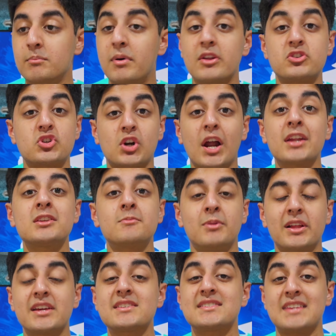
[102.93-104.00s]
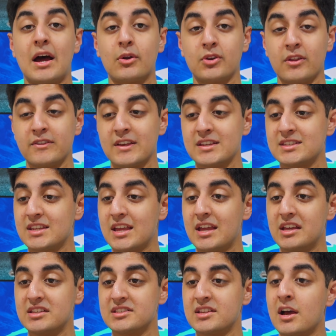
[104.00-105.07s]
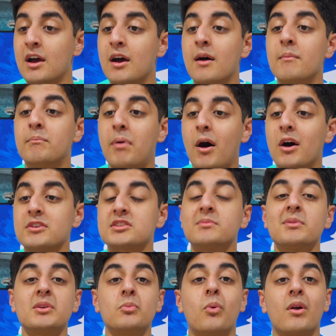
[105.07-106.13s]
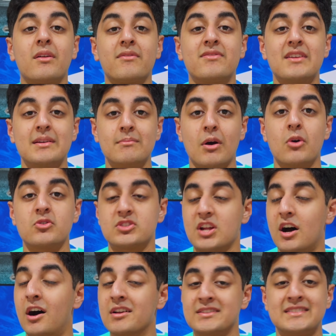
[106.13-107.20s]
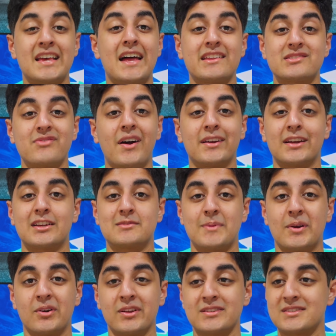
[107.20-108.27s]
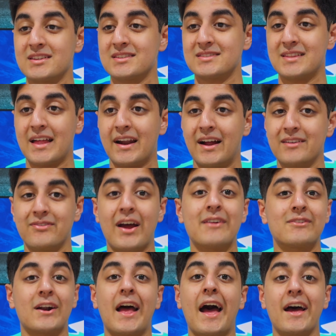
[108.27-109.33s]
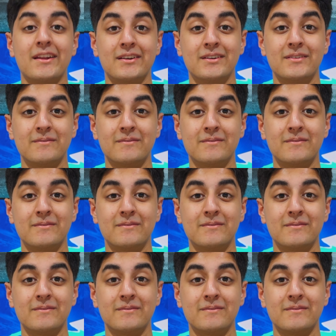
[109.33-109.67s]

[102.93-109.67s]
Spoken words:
But trying to play a sound on this is possibly one of the most unsatisfying experiences that I've ever had.